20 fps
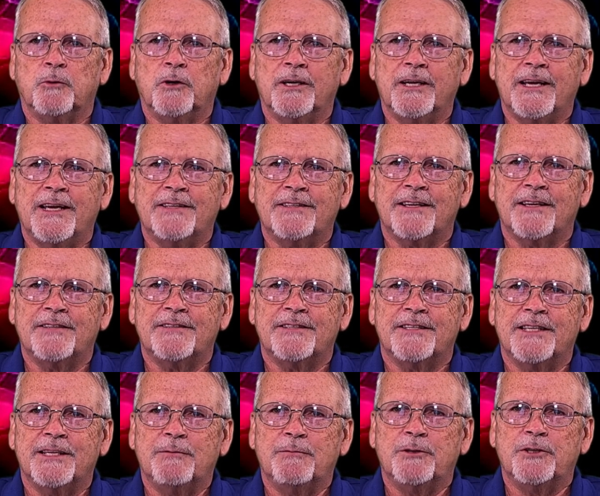what
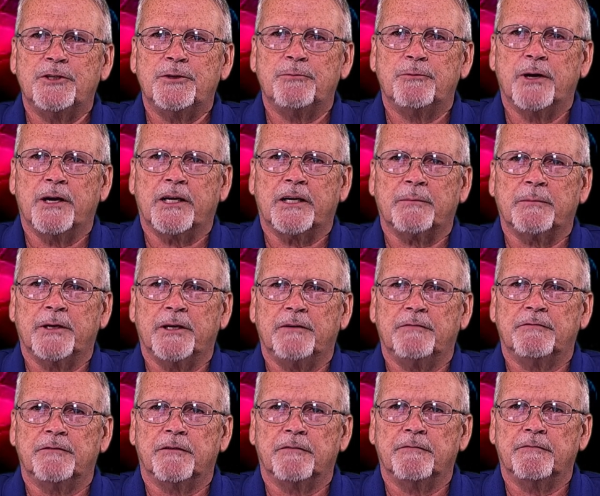SSD would you
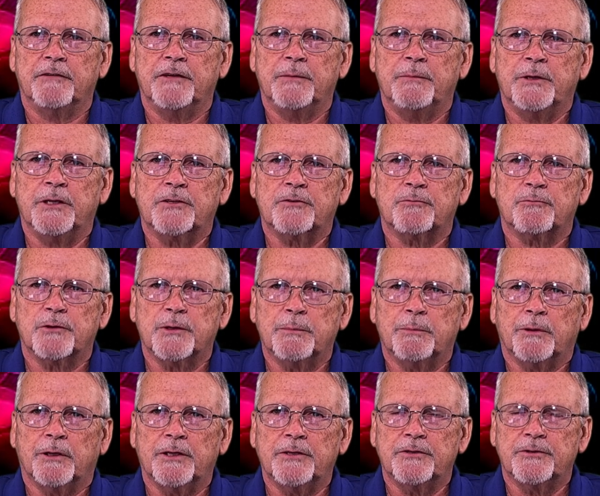recommend for vMix
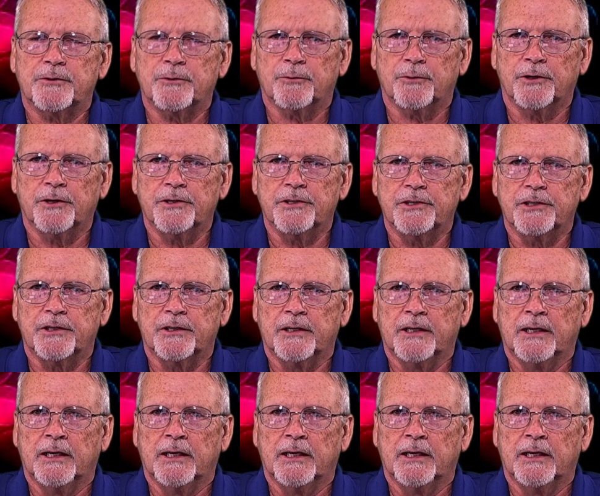replay storage?